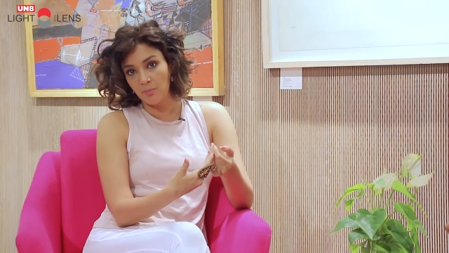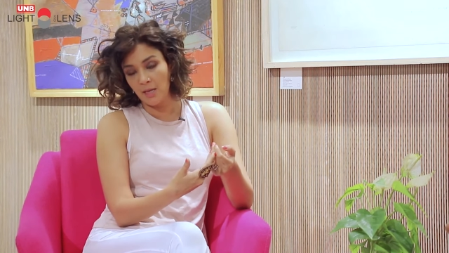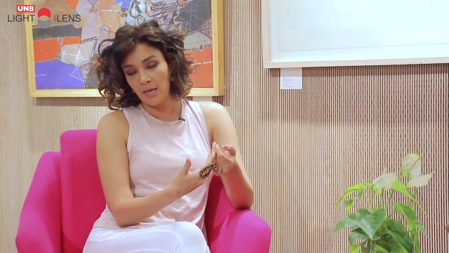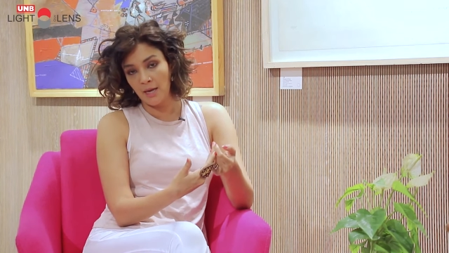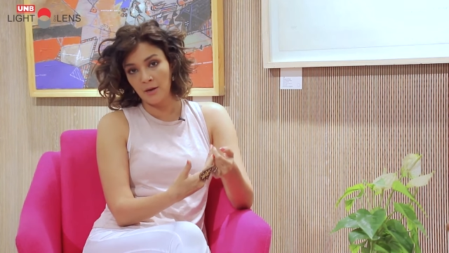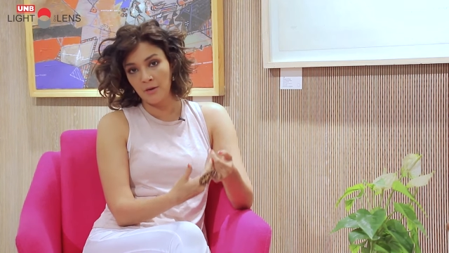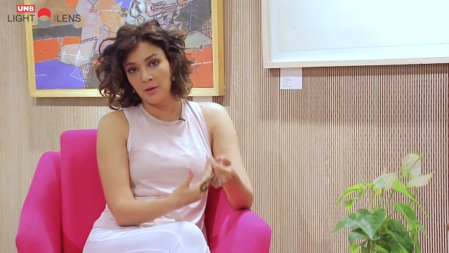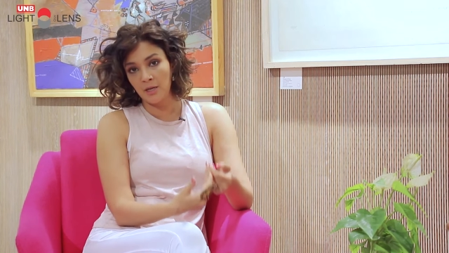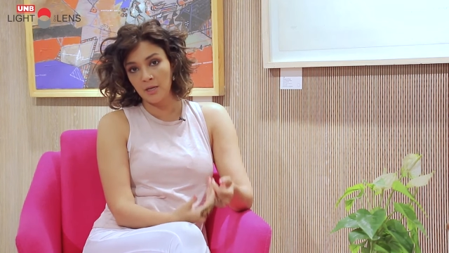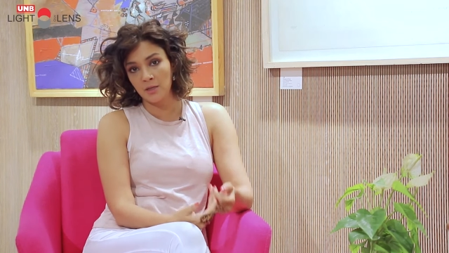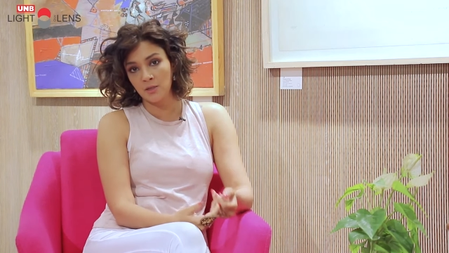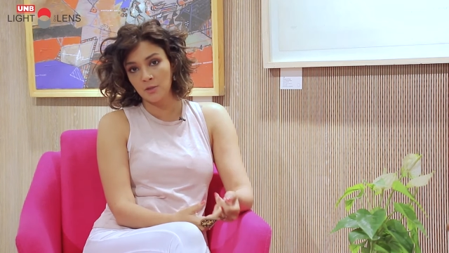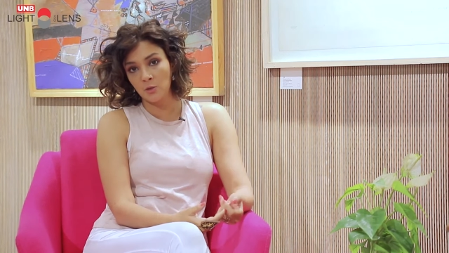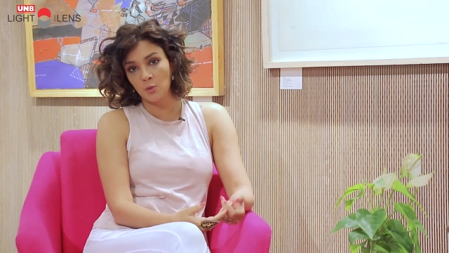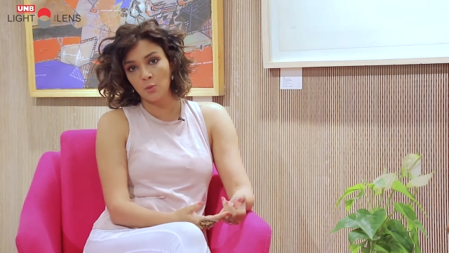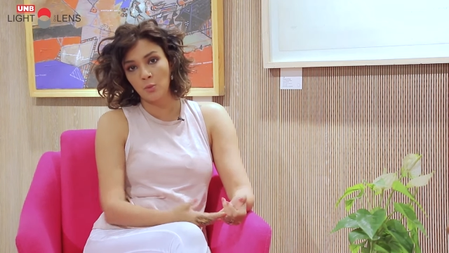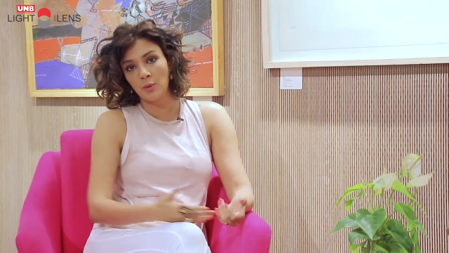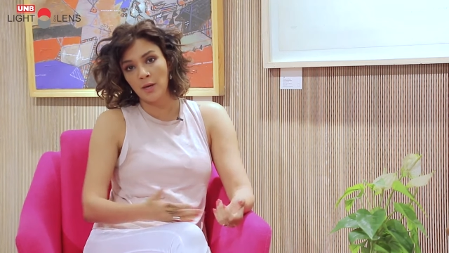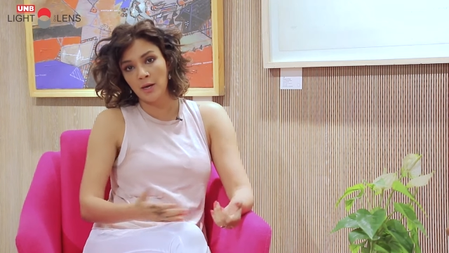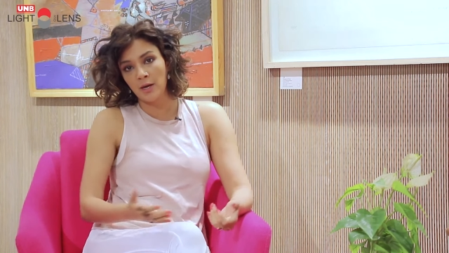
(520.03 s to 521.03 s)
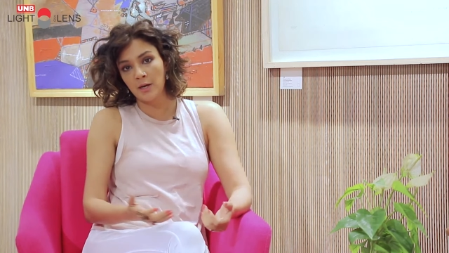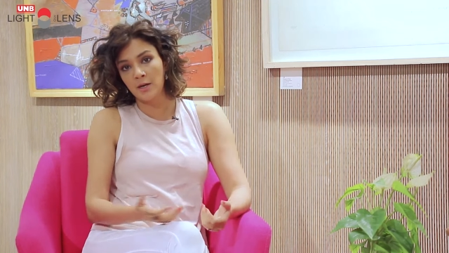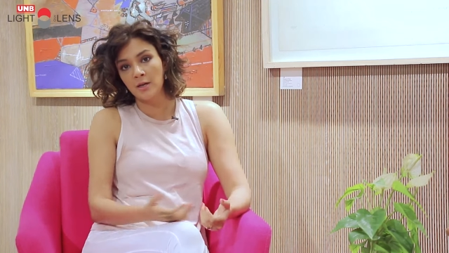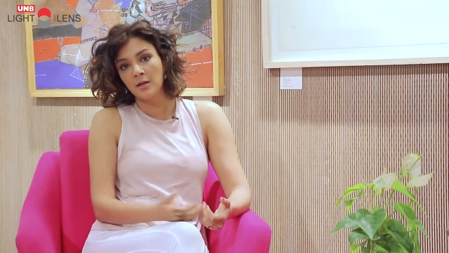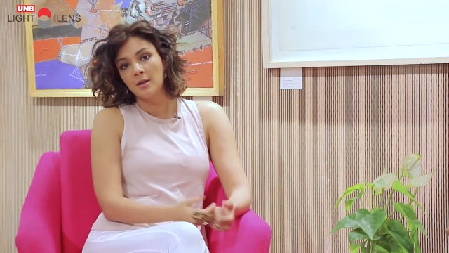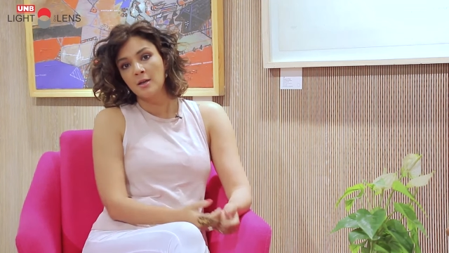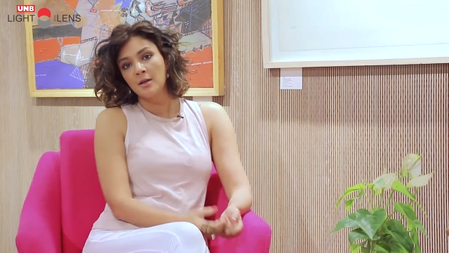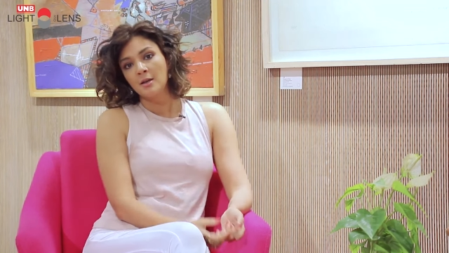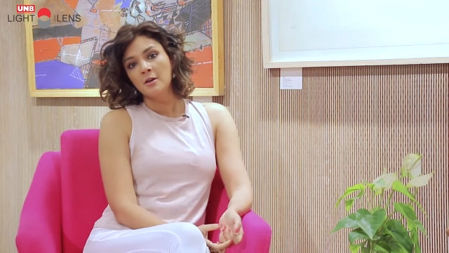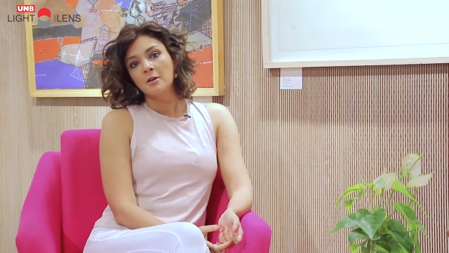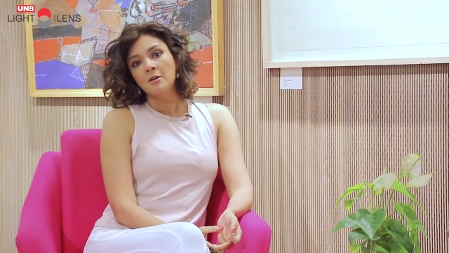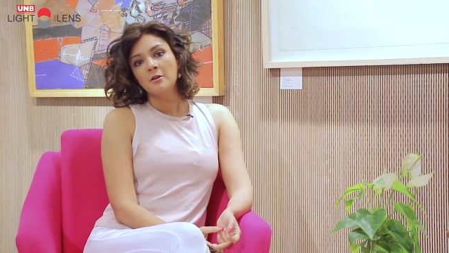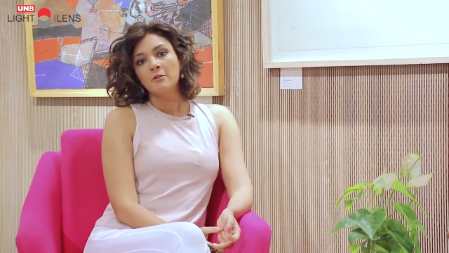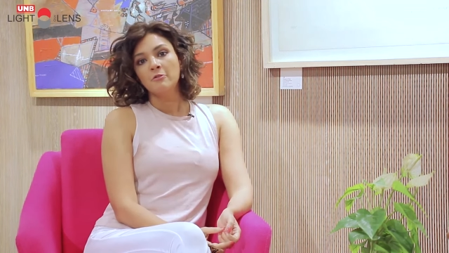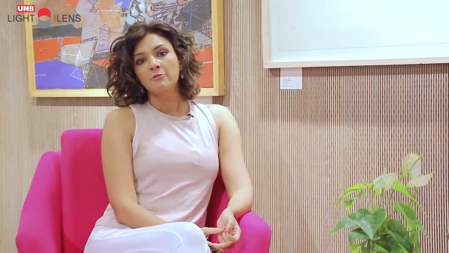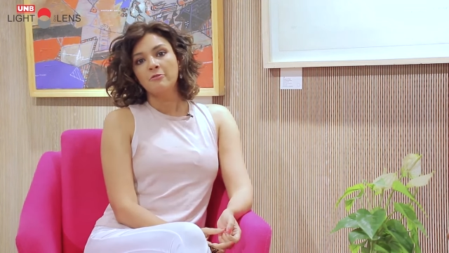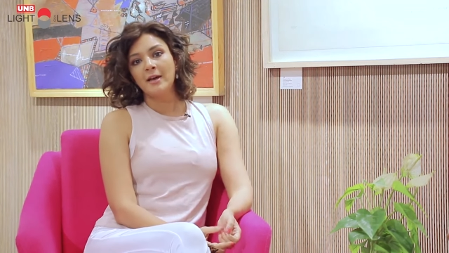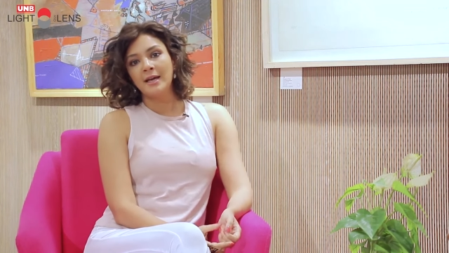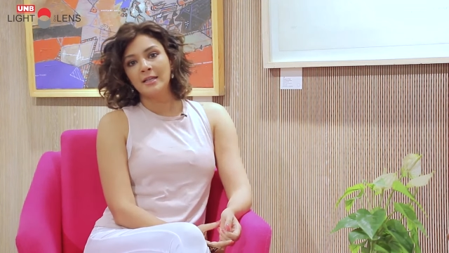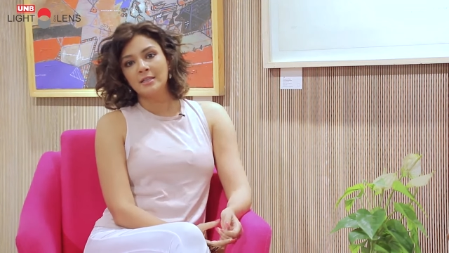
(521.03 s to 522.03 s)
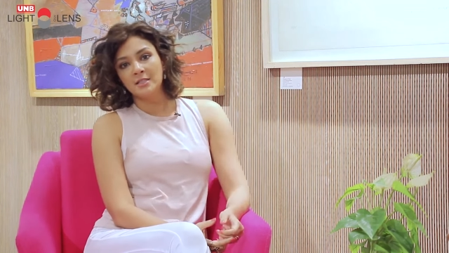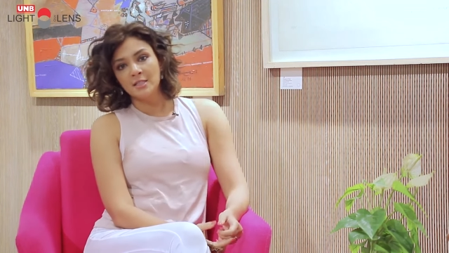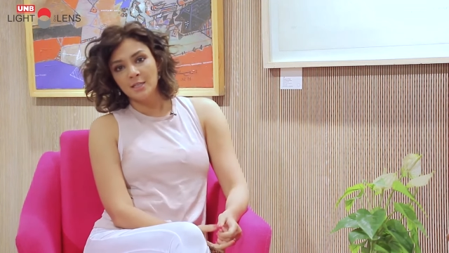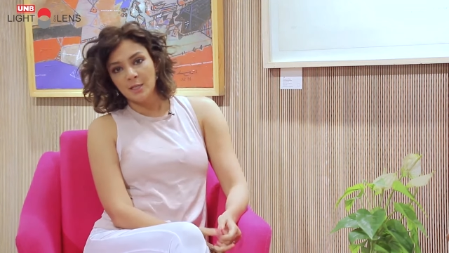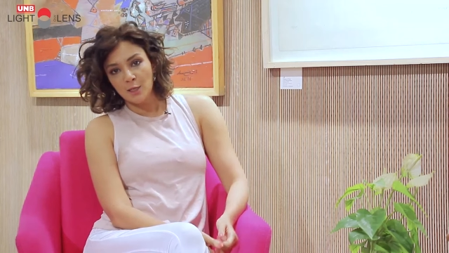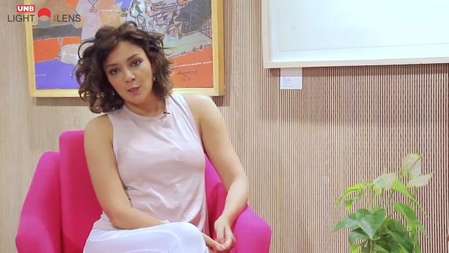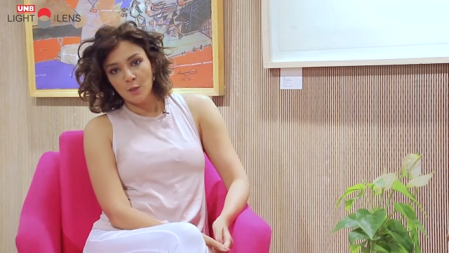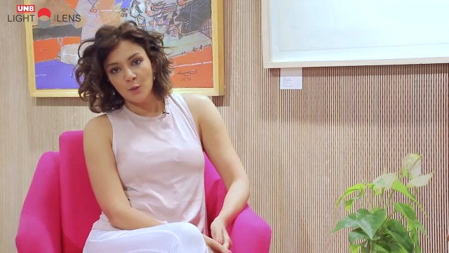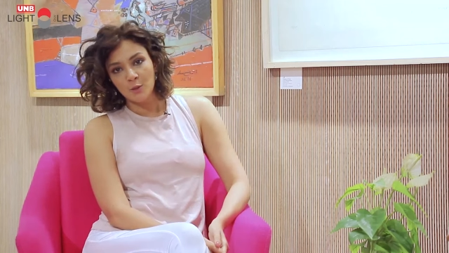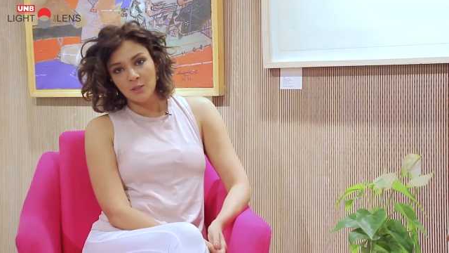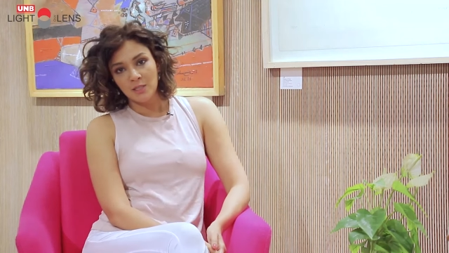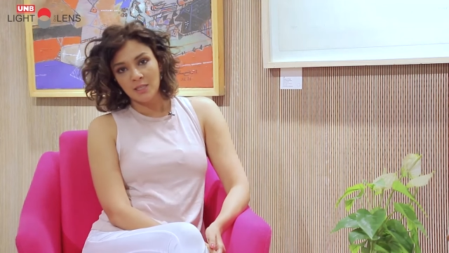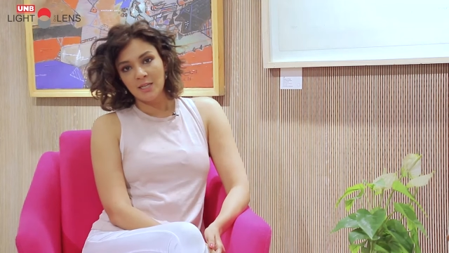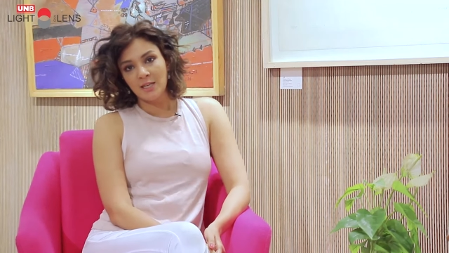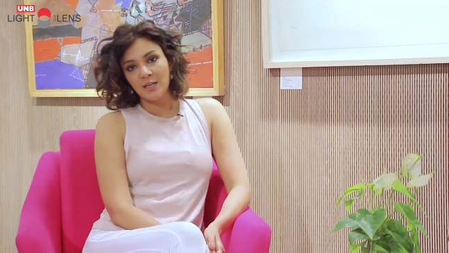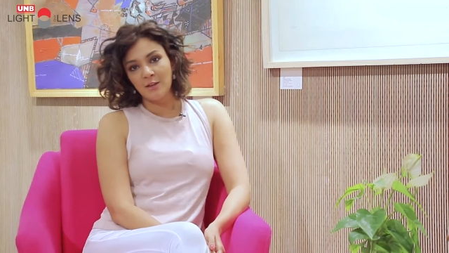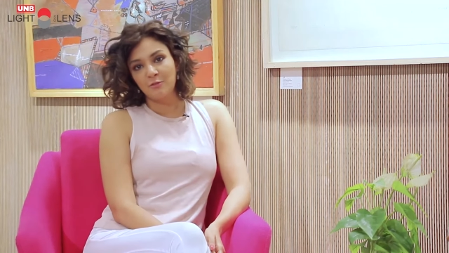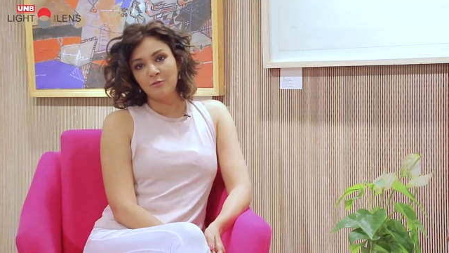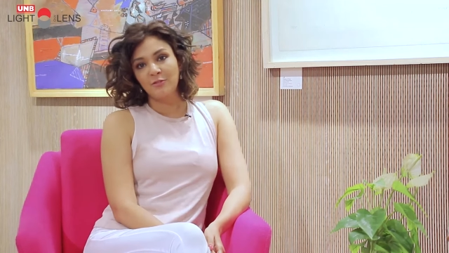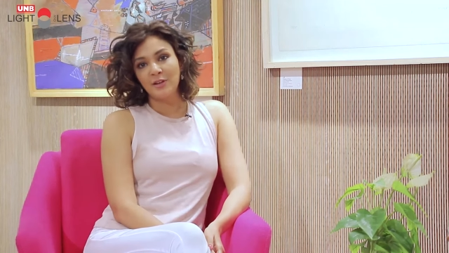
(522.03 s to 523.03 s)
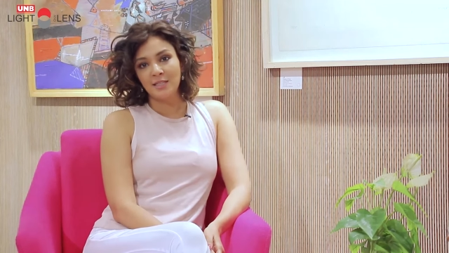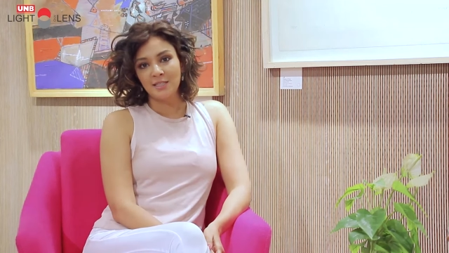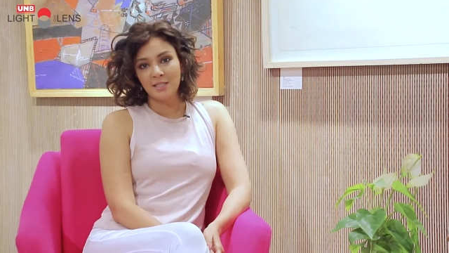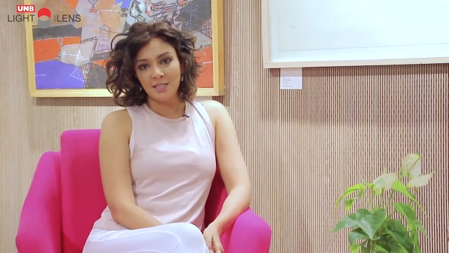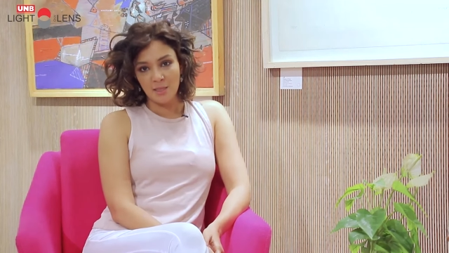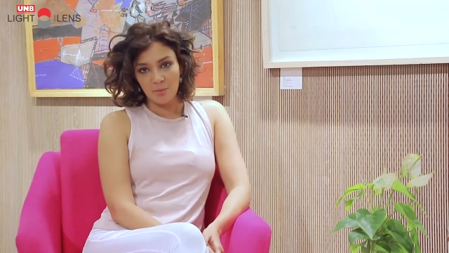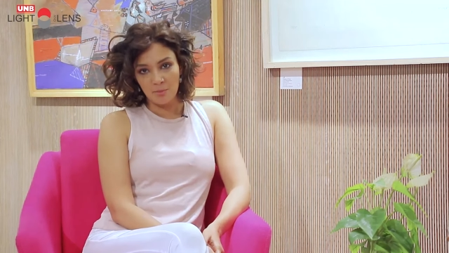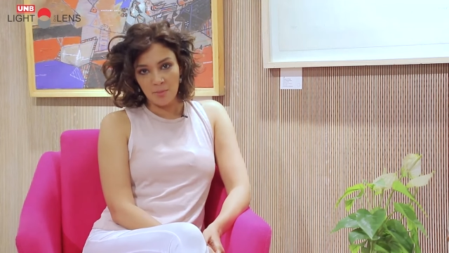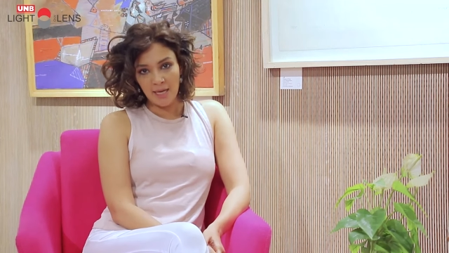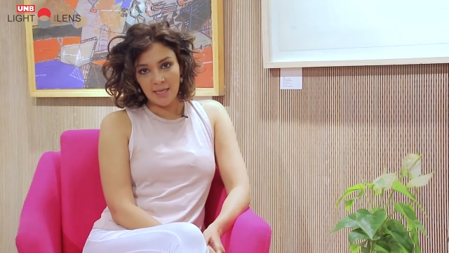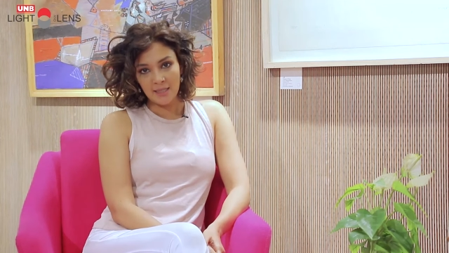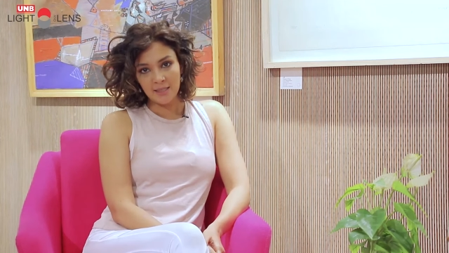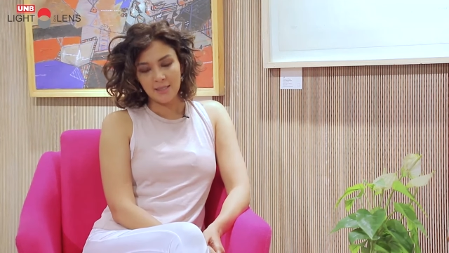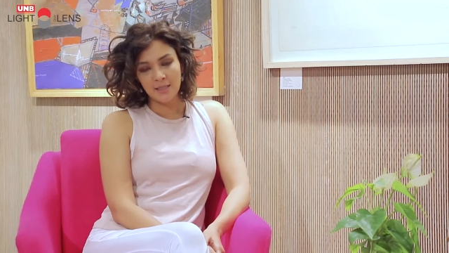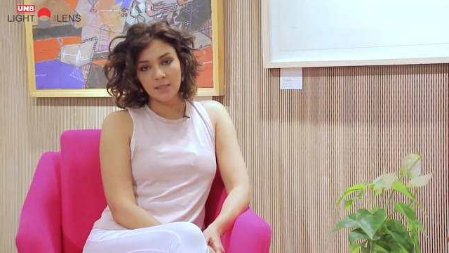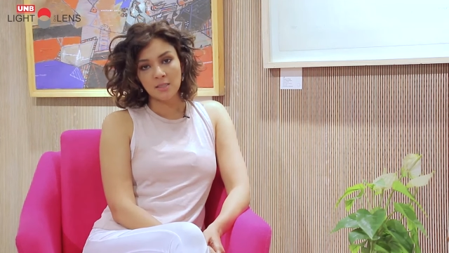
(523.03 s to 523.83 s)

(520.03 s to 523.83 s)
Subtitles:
areas who wear fancy clothes and have fancy mats.